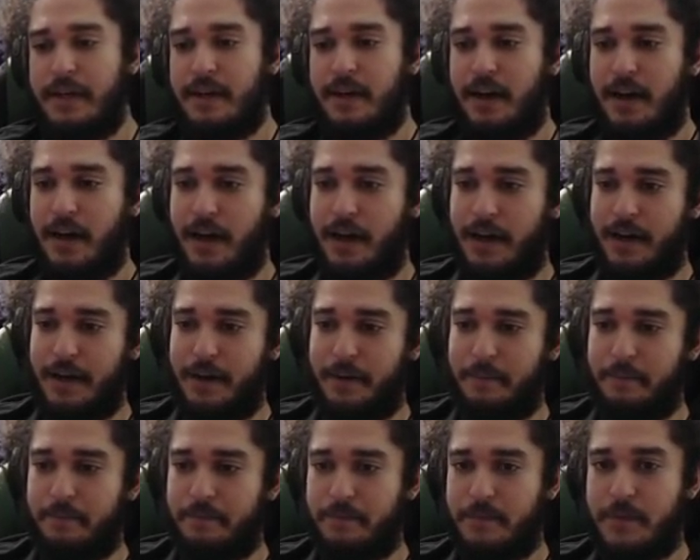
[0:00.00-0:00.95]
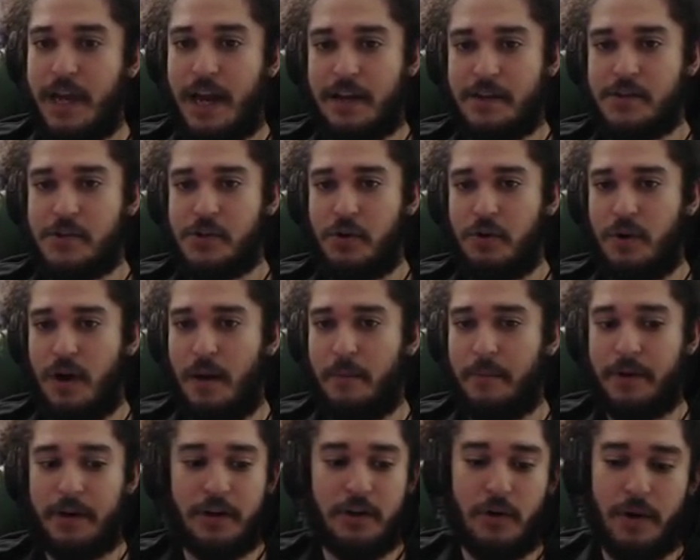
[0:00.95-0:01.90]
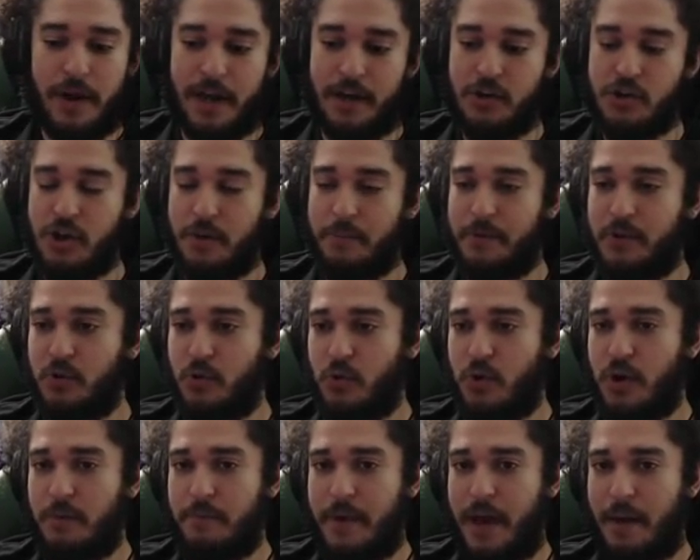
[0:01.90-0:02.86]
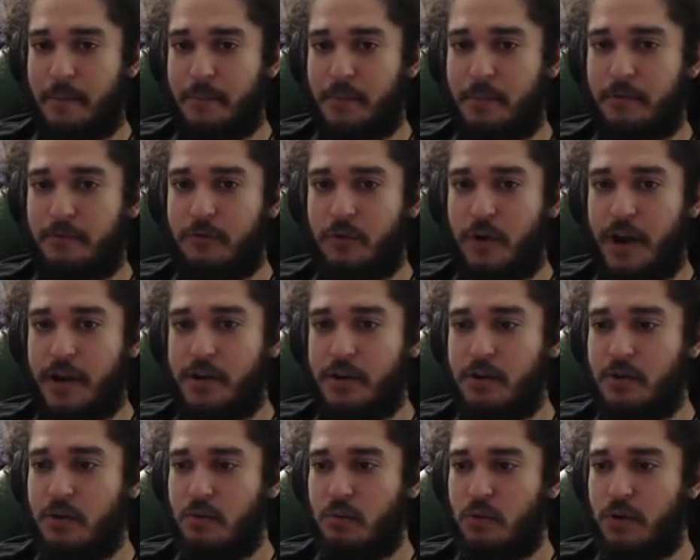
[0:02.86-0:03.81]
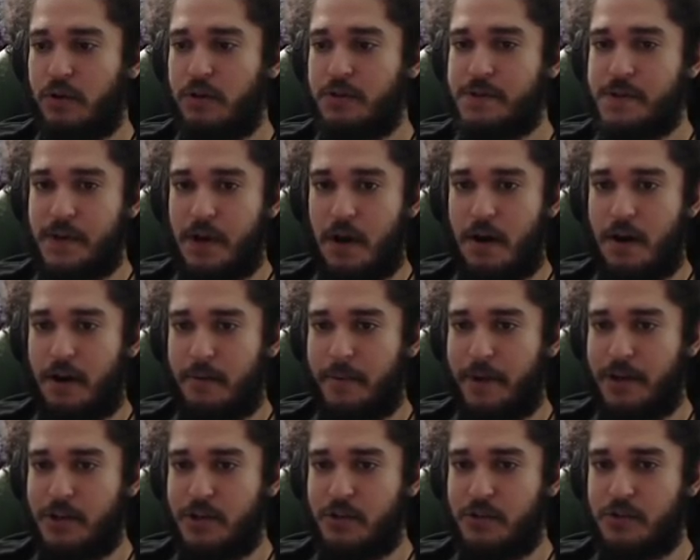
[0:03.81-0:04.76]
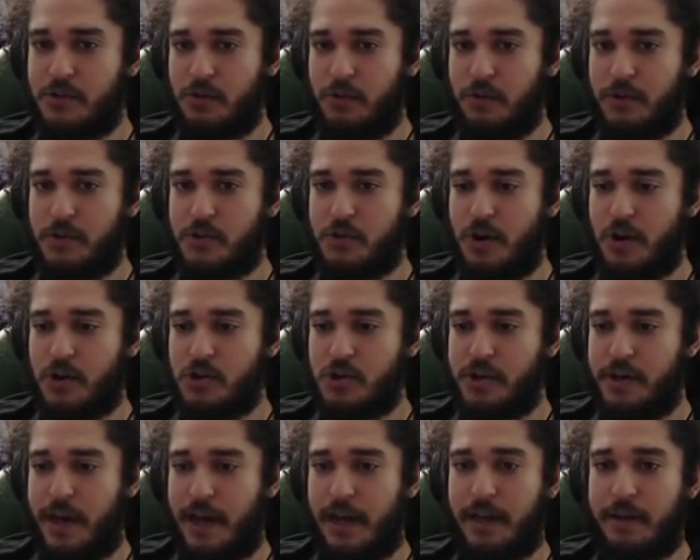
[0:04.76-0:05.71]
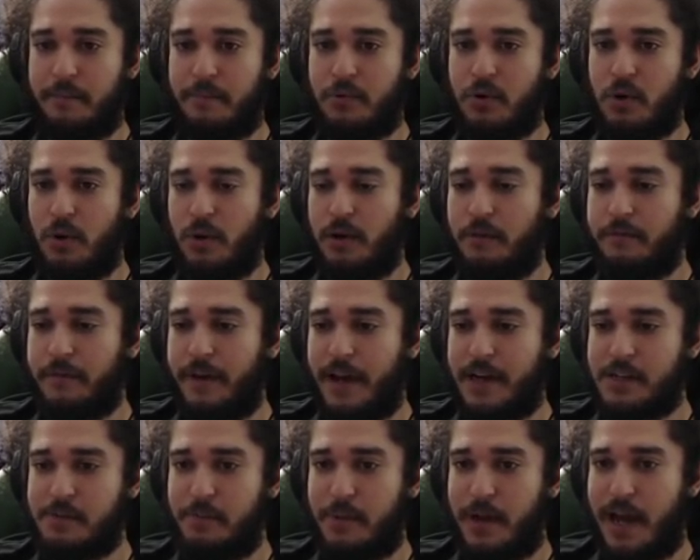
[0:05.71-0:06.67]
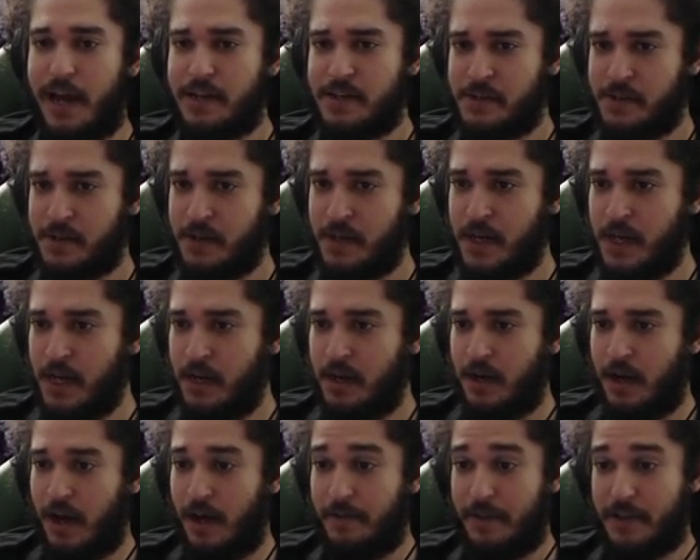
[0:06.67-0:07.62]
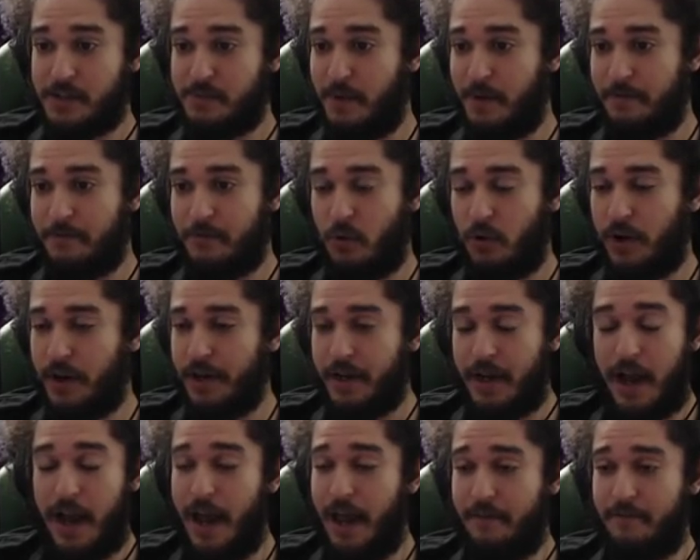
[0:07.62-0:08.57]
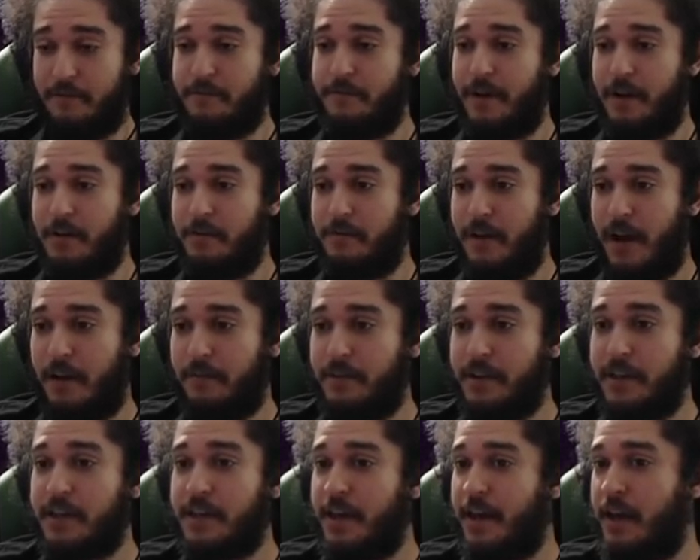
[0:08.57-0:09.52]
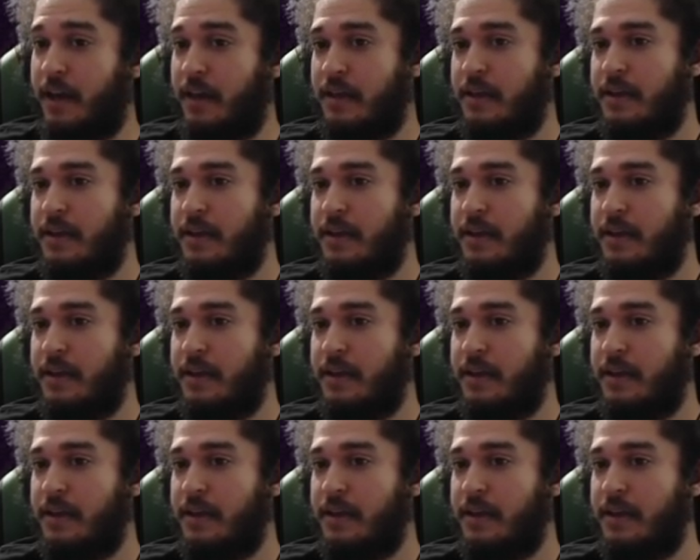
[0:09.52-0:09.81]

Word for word: Um, yeah, so I'm going to go ahead and jump into a quick map. But before I do, we're using Archmage, Control Destruction, Elite Prolif, Hex Blast. Uh, that's my four link. I haven't found a five link yet.